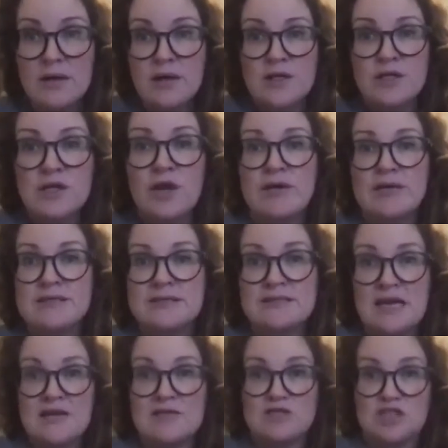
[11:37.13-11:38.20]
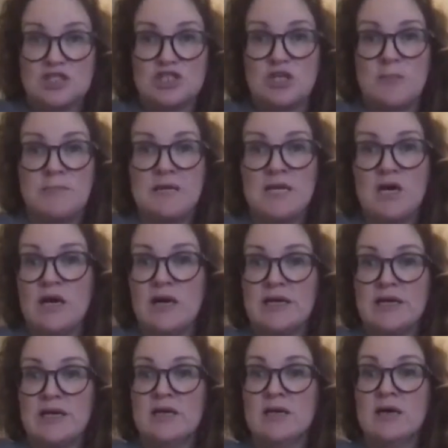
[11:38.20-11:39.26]
Instead of just jumping on
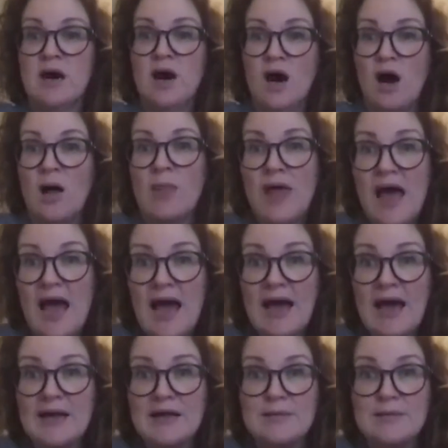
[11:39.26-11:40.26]
that,